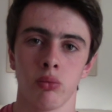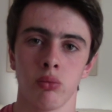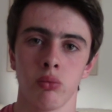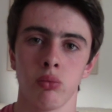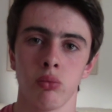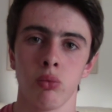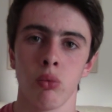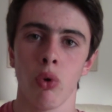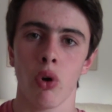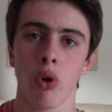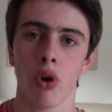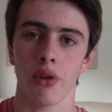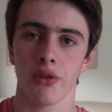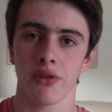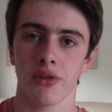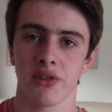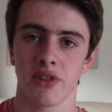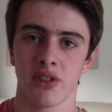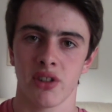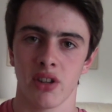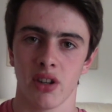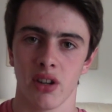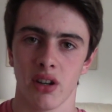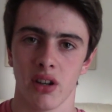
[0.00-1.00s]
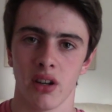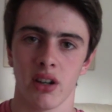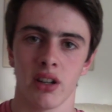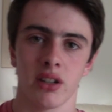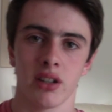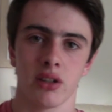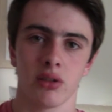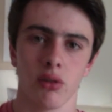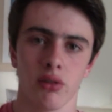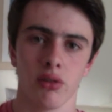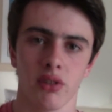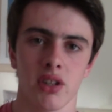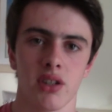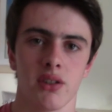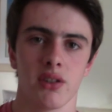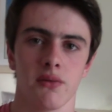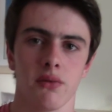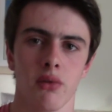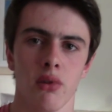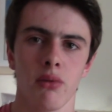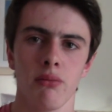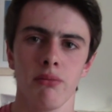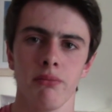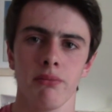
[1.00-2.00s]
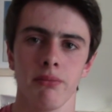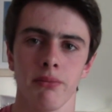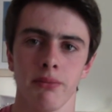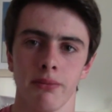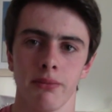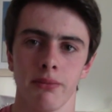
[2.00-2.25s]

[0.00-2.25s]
what I got this from.